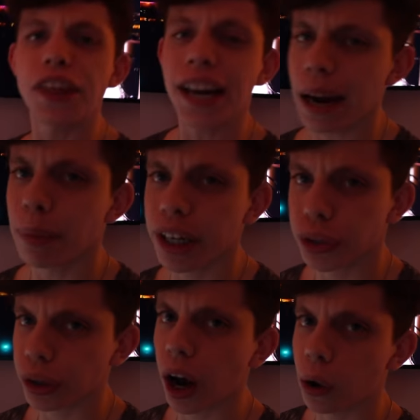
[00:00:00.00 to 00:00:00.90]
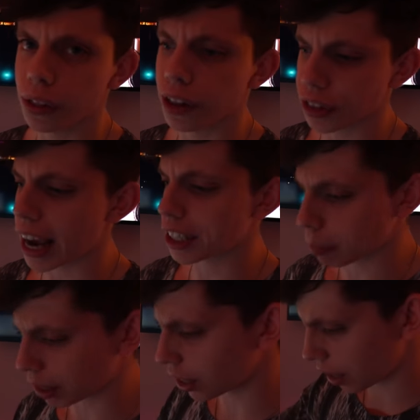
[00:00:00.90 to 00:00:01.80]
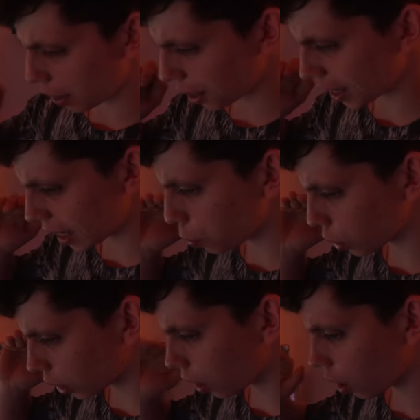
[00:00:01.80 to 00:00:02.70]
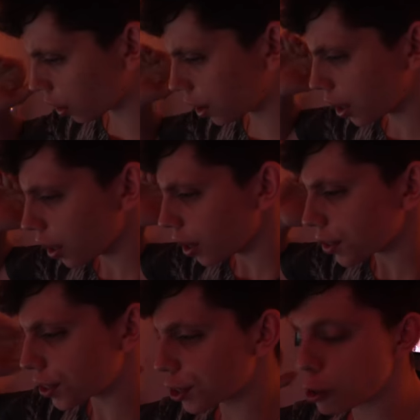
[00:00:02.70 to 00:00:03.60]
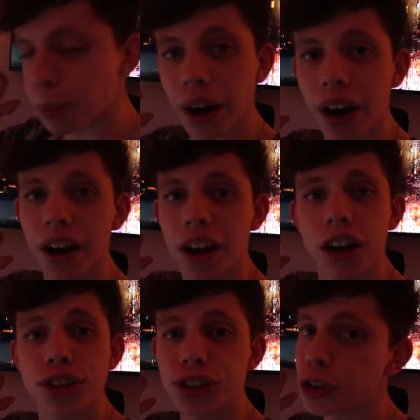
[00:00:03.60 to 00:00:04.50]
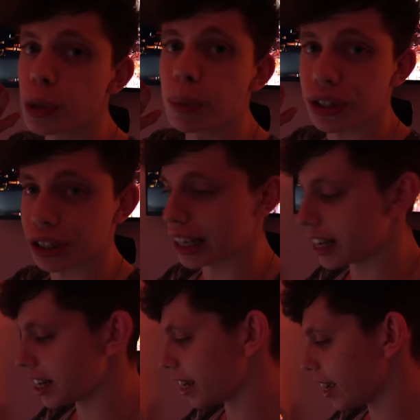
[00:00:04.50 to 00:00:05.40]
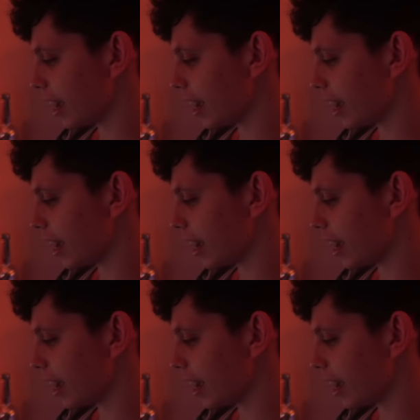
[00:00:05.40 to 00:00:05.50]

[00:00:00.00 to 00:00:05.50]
I think I am gonna drill a hole in the desk because I think it would look super, super sleek